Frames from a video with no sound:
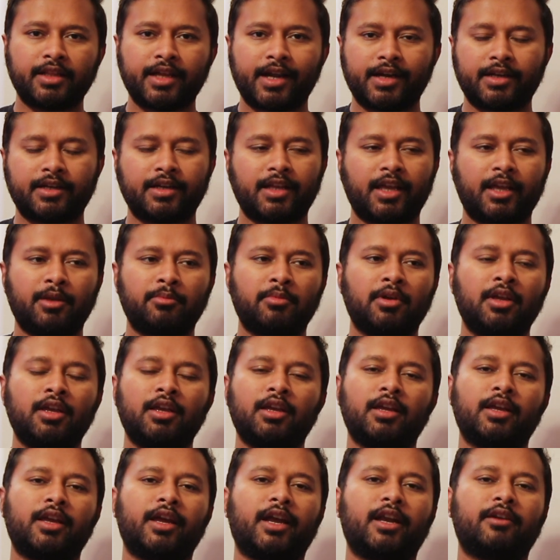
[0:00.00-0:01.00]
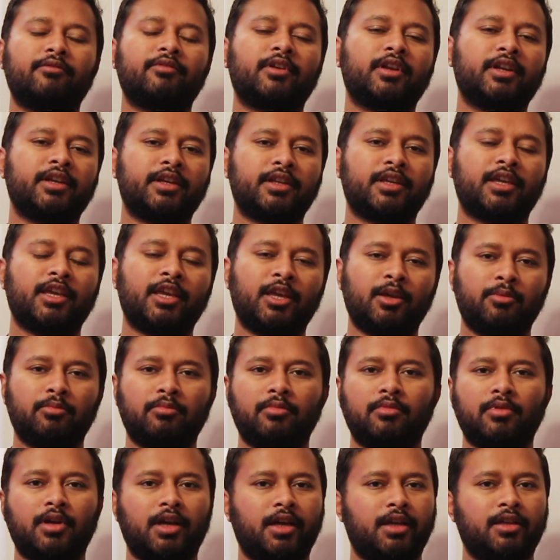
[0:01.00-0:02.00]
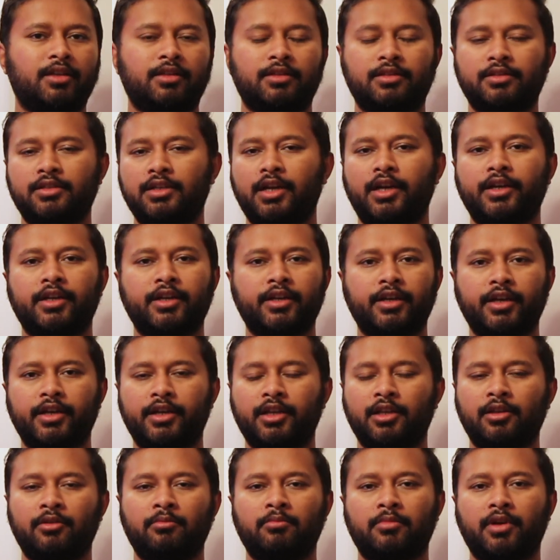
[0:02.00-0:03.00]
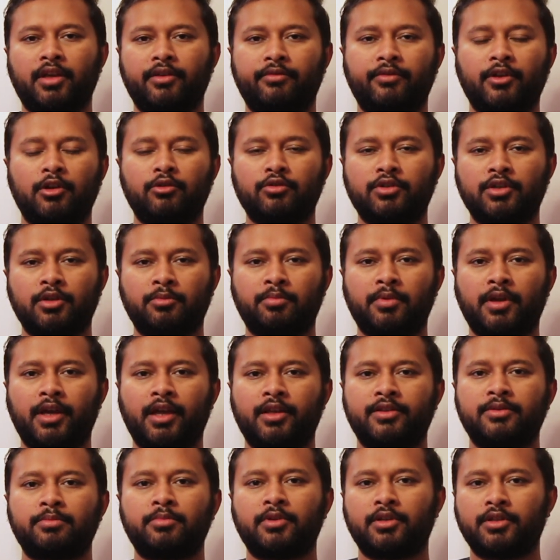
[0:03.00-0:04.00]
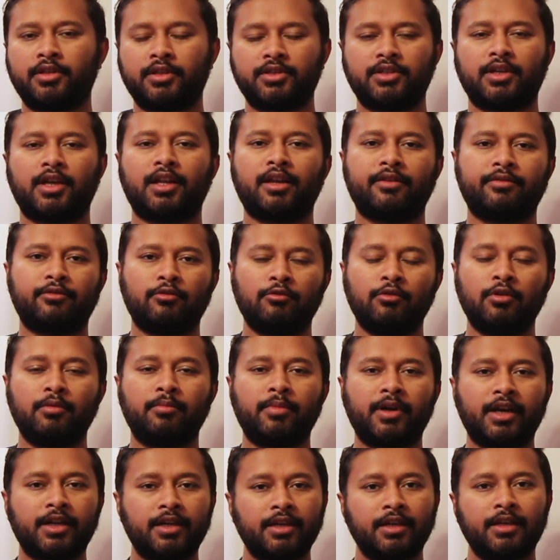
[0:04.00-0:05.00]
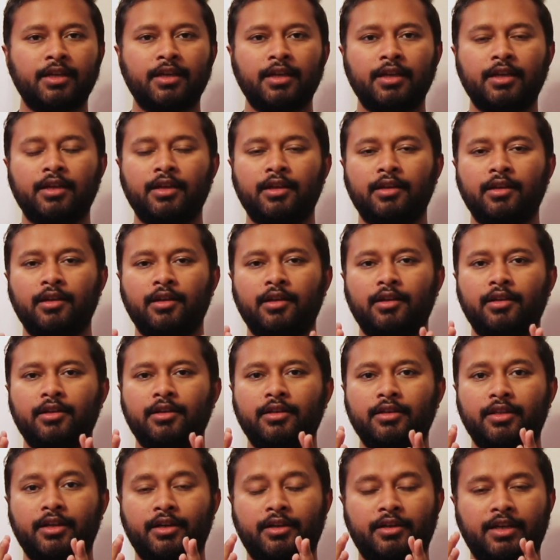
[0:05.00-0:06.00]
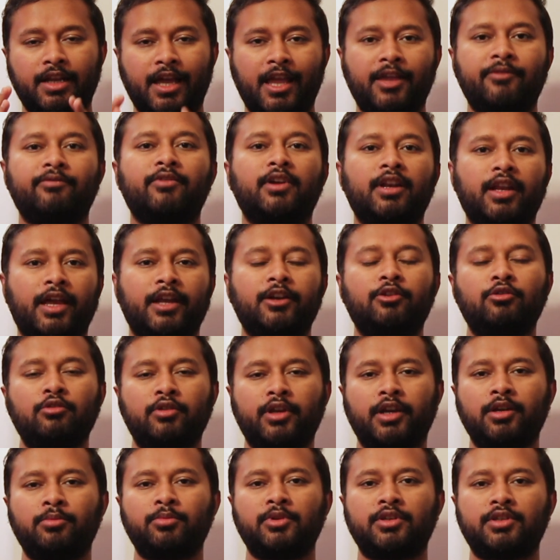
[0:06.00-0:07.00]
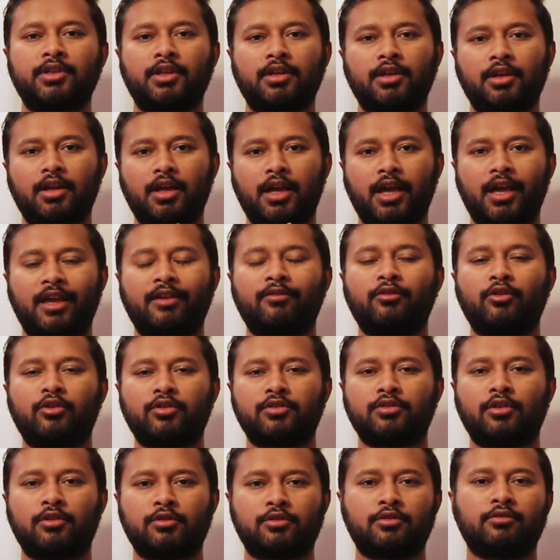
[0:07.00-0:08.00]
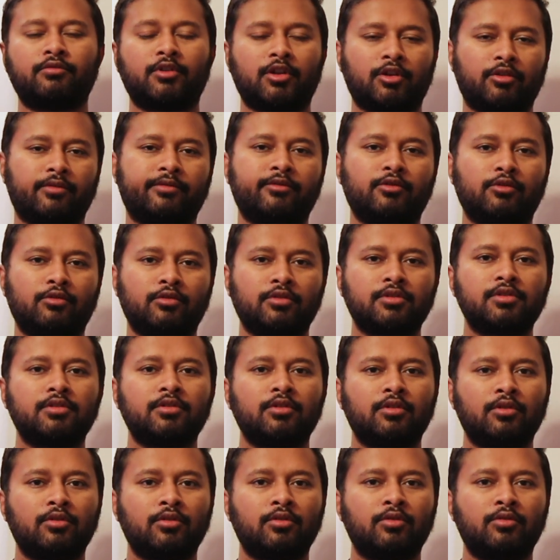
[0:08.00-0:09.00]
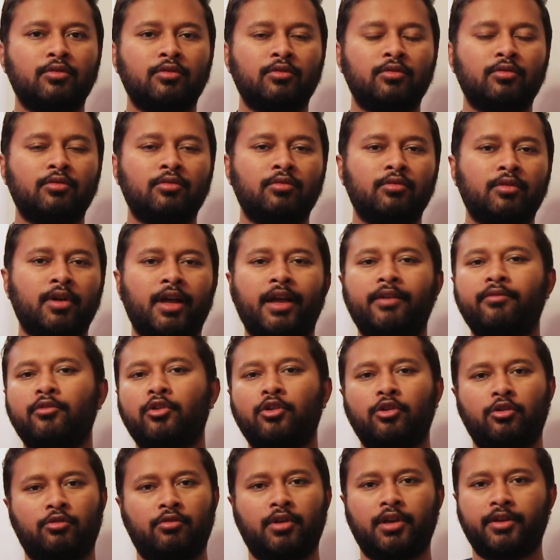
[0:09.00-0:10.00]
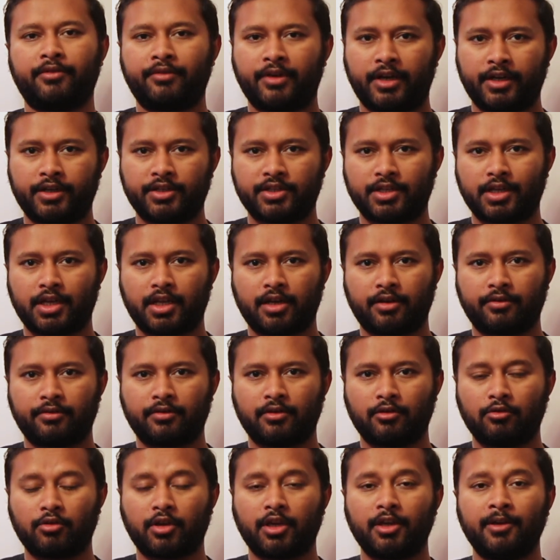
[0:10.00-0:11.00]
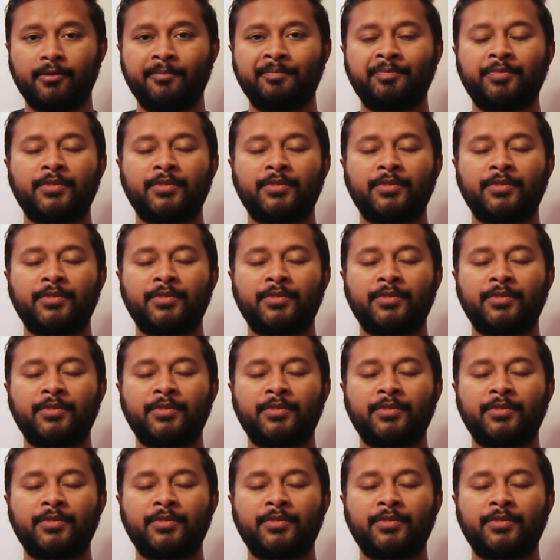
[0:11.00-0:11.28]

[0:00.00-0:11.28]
that time, and when it came, I started getting my fellowship as per the JRF rule. But the time when I took admission, I was also one of those who have not qualified JRF. Okay.